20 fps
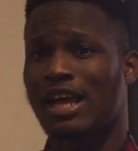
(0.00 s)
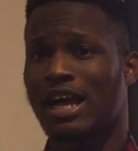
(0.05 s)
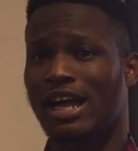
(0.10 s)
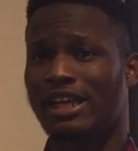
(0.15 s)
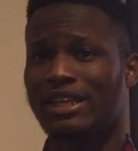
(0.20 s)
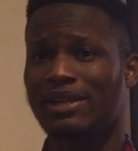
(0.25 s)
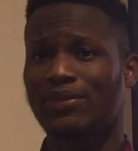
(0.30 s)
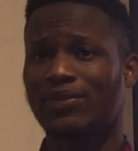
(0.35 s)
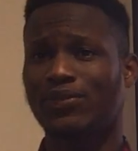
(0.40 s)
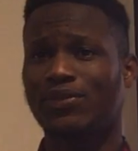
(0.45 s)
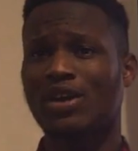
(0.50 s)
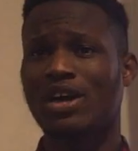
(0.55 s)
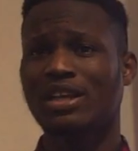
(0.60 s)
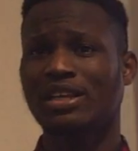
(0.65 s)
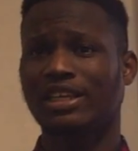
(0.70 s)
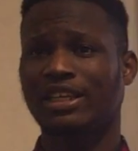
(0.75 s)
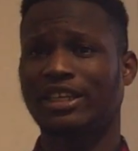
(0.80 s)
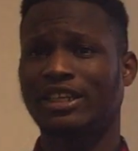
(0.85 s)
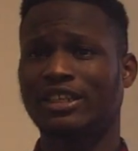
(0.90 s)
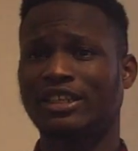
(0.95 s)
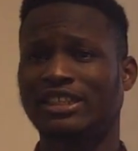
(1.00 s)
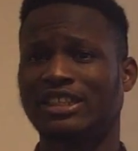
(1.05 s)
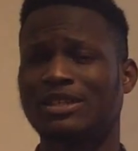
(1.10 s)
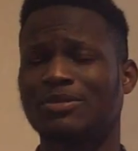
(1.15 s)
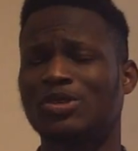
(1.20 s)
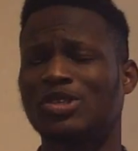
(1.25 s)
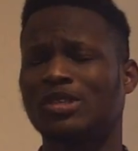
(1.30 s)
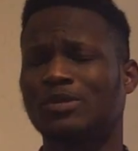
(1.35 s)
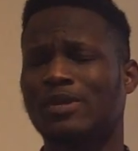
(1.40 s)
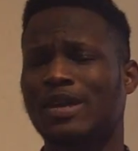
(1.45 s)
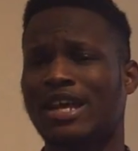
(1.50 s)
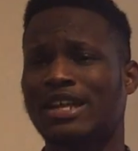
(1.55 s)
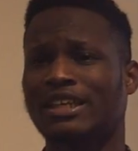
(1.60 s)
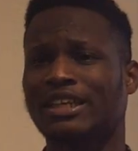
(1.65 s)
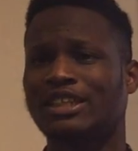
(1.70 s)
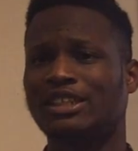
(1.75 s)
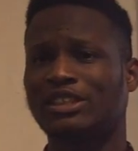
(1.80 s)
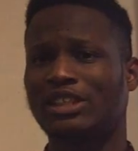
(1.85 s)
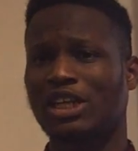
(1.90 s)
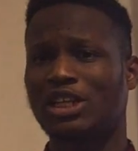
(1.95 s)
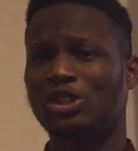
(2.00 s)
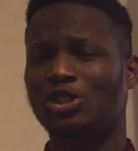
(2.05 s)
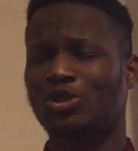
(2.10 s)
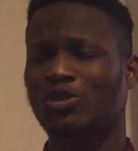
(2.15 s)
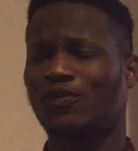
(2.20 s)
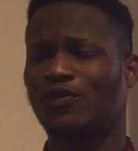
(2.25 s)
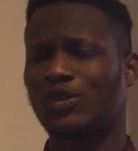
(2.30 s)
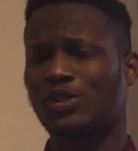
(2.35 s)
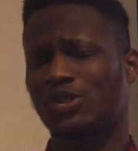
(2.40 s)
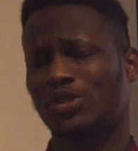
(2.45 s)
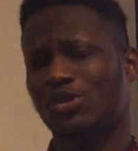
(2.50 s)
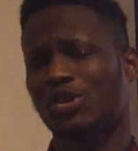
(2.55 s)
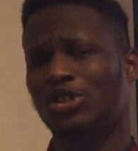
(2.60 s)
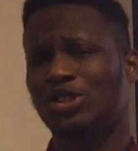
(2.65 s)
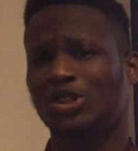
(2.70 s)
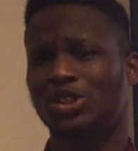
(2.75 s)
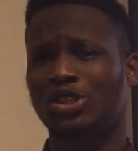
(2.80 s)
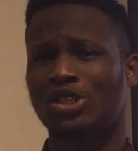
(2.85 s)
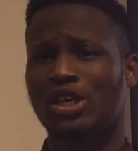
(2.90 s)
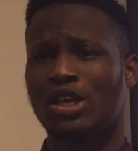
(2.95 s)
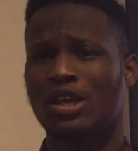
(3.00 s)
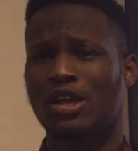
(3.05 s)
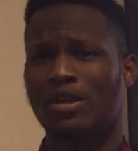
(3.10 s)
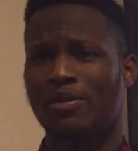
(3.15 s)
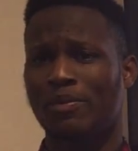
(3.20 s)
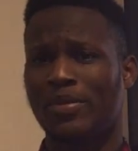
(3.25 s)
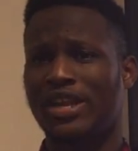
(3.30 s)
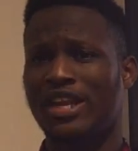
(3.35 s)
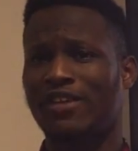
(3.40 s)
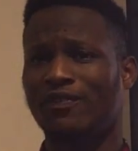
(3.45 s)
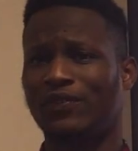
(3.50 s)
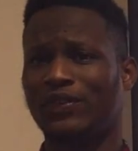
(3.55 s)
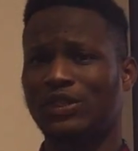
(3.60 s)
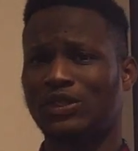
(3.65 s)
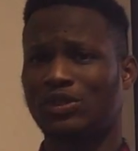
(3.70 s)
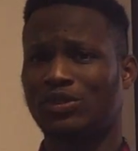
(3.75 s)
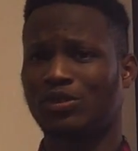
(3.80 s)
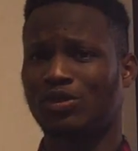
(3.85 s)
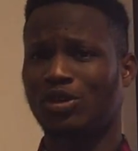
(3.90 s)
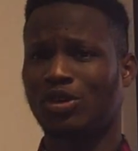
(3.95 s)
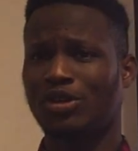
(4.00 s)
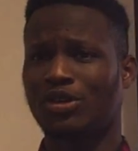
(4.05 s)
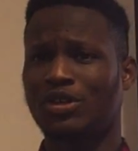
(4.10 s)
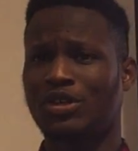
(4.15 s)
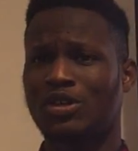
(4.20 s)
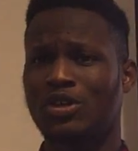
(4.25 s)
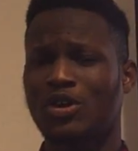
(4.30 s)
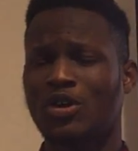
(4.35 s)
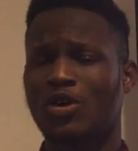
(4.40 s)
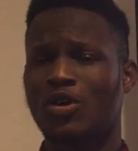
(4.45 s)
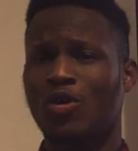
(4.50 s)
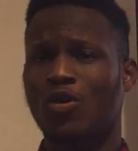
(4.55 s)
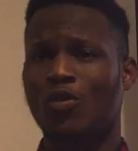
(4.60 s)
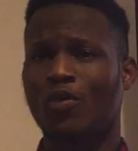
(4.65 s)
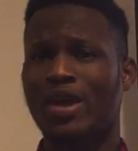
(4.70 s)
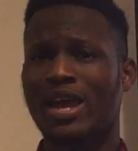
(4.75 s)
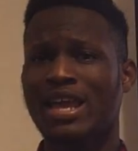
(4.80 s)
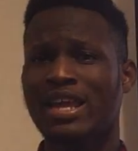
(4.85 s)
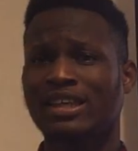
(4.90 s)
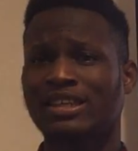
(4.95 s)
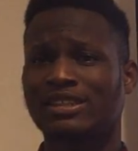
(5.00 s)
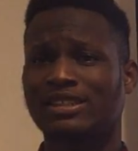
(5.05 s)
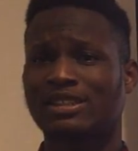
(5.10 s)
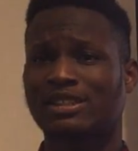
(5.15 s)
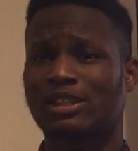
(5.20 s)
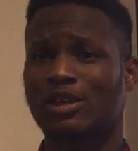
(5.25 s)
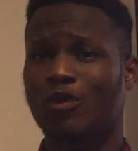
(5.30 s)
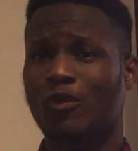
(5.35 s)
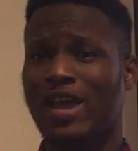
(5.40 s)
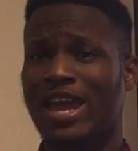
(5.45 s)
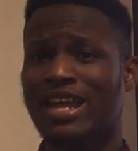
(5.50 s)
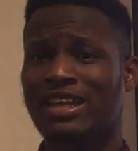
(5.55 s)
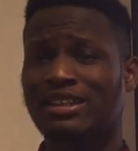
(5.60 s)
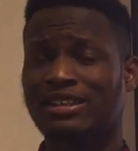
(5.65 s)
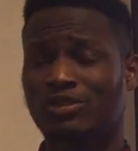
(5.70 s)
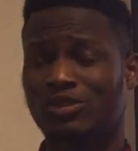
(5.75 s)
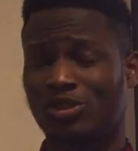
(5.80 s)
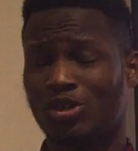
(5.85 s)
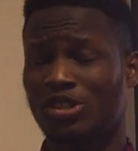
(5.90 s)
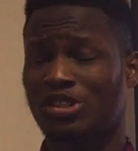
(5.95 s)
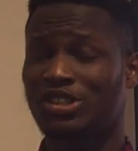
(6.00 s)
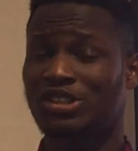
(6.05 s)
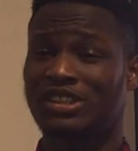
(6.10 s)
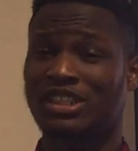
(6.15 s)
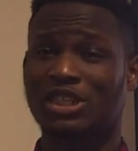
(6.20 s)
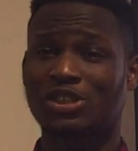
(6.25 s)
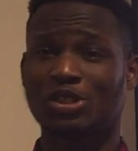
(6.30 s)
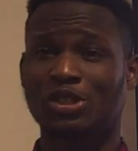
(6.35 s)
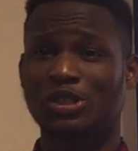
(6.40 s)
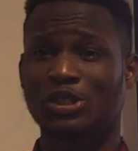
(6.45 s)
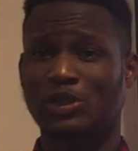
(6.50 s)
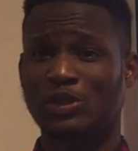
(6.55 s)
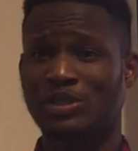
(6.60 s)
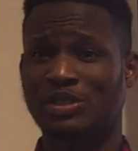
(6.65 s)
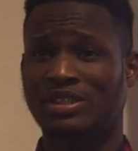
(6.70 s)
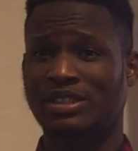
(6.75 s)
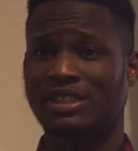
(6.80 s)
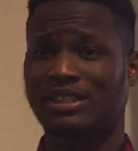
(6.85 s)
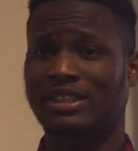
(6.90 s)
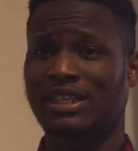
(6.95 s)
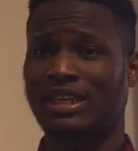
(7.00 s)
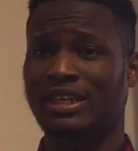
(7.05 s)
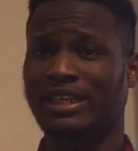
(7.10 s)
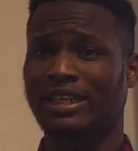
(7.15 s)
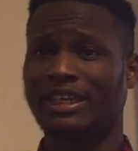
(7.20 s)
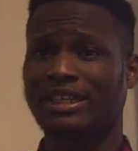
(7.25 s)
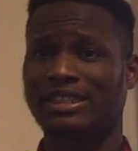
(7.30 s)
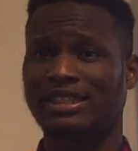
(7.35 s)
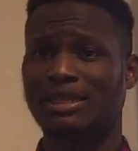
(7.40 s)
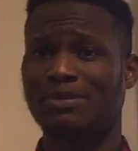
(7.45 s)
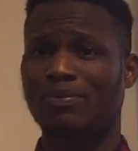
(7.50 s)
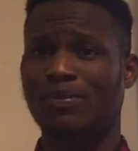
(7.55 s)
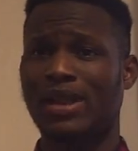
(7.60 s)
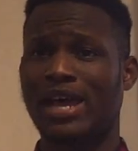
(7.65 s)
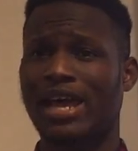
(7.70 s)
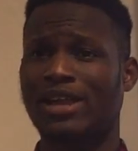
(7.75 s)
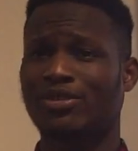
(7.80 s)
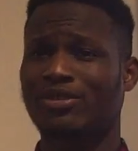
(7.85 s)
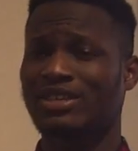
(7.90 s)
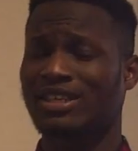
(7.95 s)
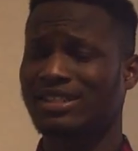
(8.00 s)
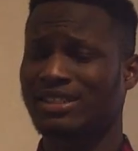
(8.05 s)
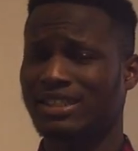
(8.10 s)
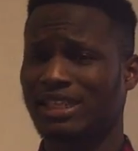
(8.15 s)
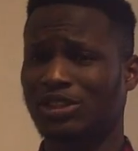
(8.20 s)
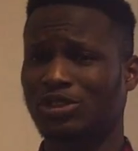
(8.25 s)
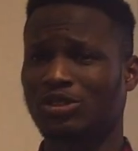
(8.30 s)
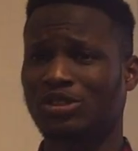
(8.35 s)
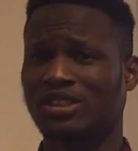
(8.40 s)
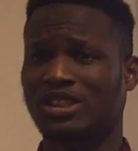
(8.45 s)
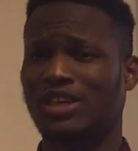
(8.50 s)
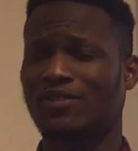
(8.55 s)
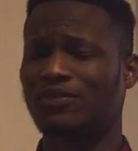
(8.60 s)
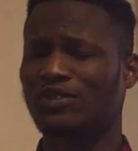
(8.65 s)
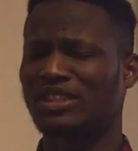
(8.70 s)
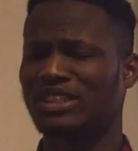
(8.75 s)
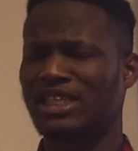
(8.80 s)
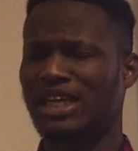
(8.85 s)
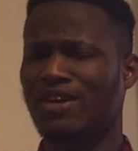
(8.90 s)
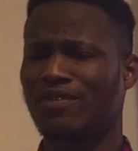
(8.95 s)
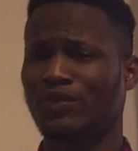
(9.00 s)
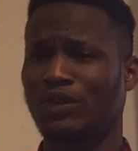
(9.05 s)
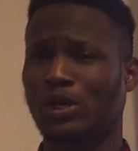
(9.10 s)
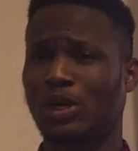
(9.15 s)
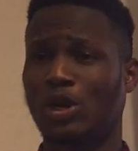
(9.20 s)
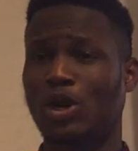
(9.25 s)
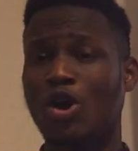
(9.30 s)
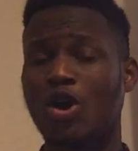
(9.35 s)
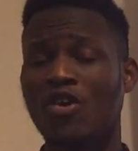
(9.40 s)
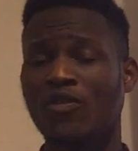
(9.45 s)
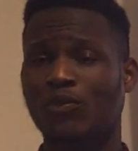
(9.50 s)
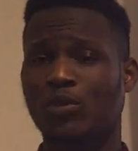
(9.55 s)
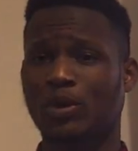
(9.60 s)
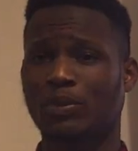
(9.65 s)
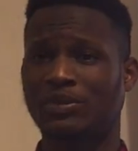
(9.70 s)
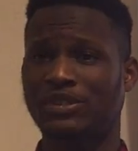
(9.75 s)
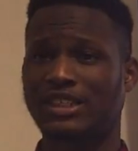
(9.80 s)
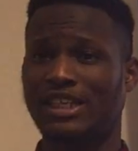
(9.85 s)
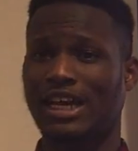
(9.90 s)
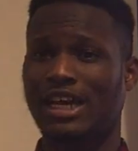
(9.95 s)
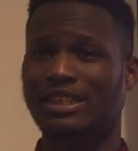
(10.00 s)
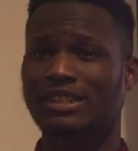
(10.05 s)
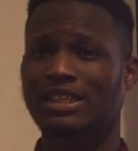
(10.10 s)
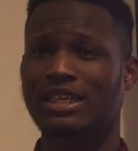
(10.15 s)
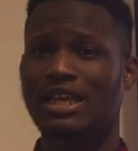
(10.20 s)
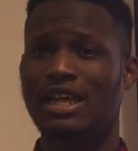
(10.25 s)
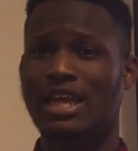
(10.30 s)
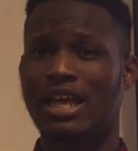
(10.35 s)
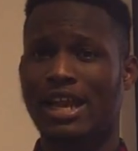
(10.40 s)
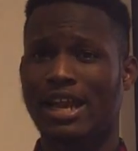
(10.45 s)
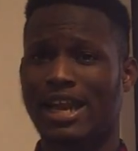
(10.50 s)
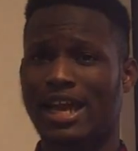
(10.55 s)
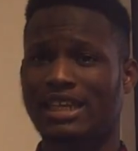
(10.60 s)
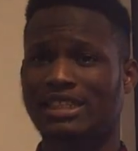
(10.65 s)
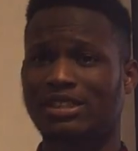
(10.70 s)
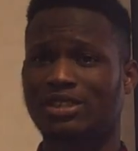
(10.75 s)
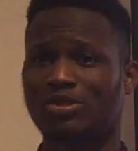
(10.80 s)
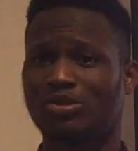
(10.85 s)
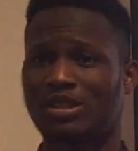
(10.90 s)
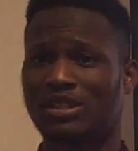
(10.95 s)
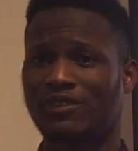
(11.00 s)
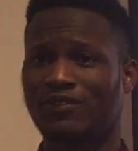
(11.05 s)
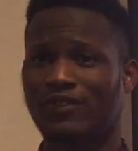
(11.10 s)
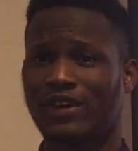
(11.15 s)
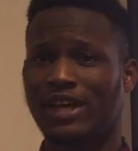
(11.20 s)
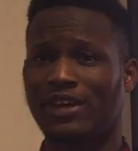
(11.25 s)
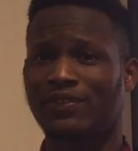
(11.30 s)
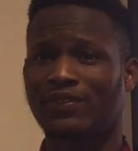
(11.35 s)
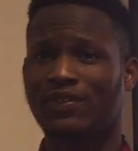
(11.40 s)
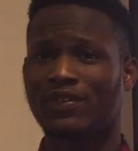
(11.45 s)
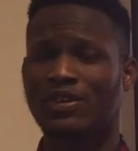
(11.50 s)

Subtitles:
And then thirdly, there must be an intention for such benefits to run. Where such intention is not stated, it's implied under Section 79 of the Law of Property Act 1925.